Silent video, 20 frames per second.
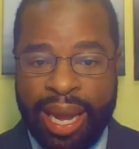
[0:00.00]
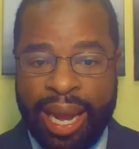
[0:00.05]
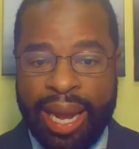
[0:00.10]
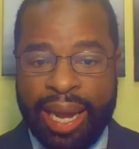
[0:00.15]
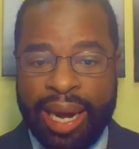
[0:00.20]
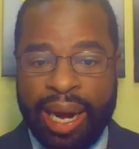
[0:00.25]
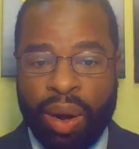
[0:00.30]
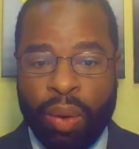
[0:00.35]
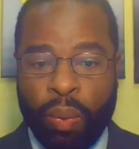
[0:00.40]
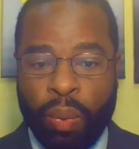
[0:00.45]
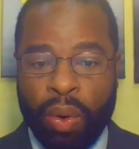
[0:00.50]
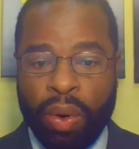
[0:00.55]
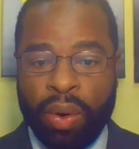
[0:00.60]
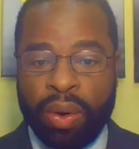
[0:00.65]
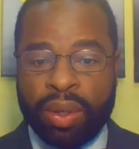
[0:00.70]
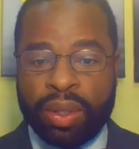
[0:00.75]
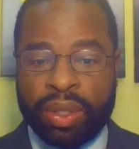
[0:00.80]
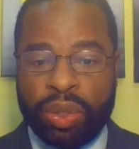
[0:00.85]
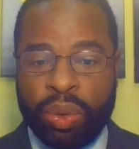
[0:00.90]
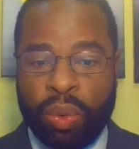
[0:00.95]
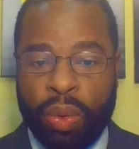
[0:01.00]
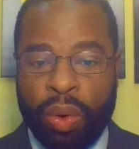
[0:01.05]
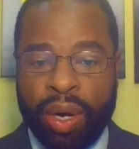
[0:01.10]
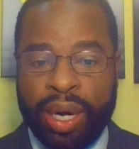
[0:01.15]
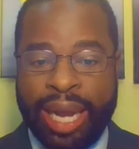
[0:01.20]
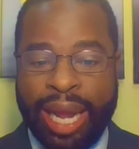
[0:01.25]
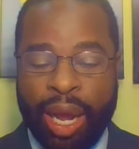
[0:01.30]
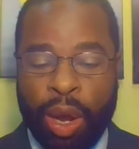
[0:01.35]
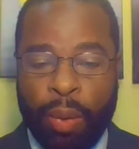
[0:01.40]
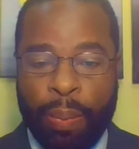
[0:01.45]
and our work toward
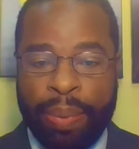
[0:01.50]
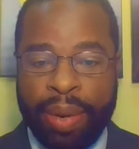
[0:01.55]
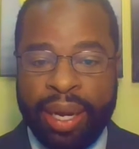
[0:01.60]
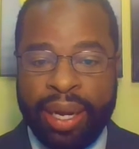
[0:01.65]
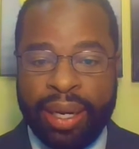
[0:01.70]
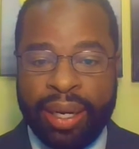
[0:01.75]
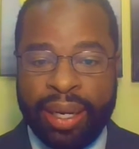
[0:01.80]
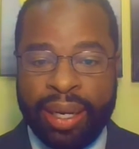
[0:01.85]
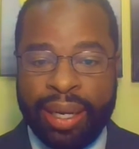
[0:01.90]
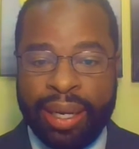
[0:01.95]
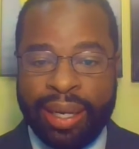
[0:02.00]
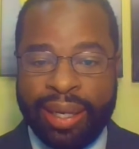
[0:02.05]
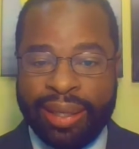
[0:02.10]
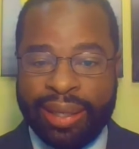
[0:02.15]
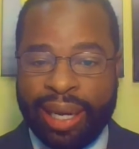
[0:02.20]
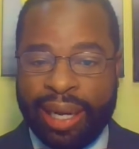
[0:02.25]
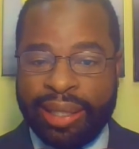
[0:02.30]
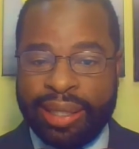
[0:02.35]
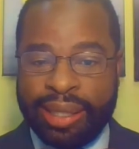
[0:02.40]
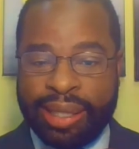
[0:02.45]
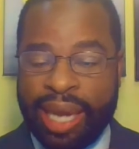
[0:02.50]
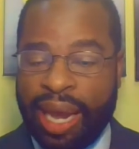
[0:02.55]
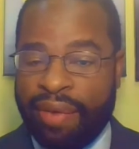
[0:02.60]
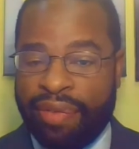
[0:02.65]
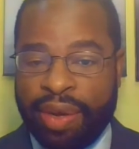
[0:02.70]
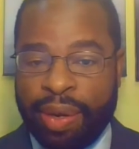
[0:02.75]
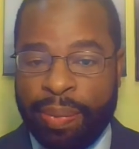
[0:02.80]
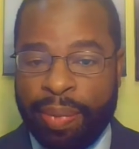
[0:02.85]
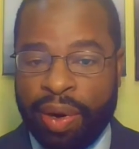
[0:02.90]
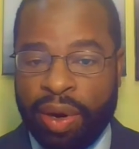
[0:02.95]
helping not just
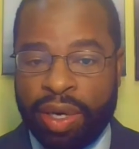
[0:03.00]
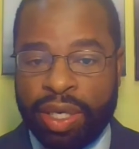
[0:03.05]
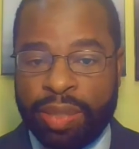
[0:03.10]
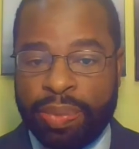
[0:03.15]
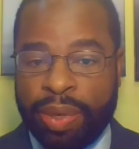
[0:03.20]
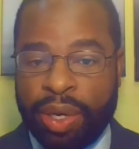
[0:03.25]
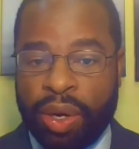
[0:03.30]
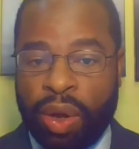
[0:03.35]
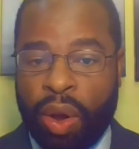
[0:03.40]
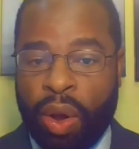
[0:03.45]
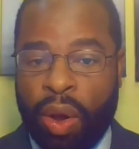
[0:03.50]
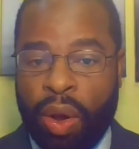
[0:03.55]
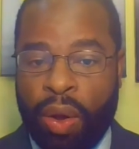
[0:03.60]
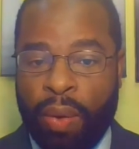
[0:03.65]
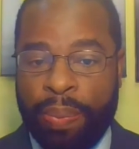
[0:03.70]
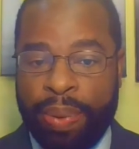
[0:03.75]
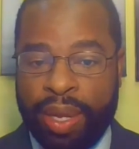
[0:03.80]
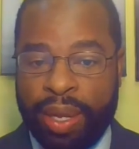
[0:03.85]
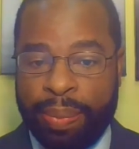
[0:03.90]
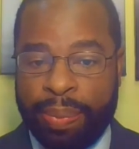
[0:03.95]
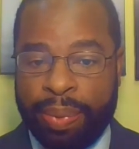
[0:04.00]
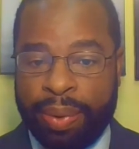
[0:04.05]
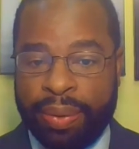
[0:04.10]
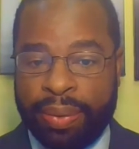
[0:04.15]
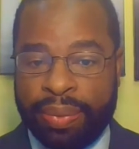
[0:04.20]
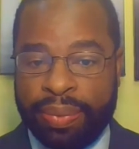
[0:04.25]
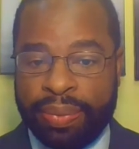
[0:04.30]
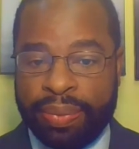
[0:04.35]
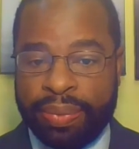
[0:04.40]
African Americans, but all people